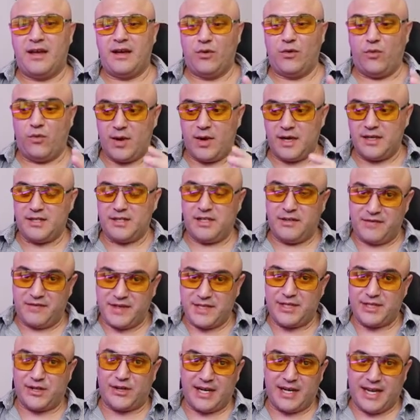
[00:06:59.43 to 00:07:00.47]
Once the
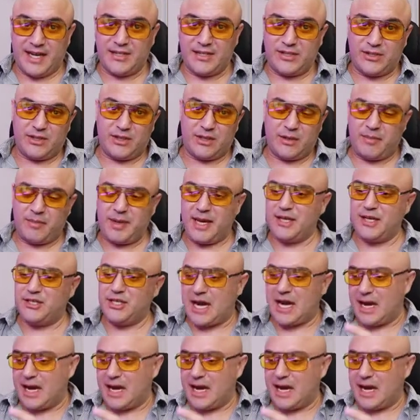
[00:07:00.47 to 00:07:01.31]
visitor gets to the page,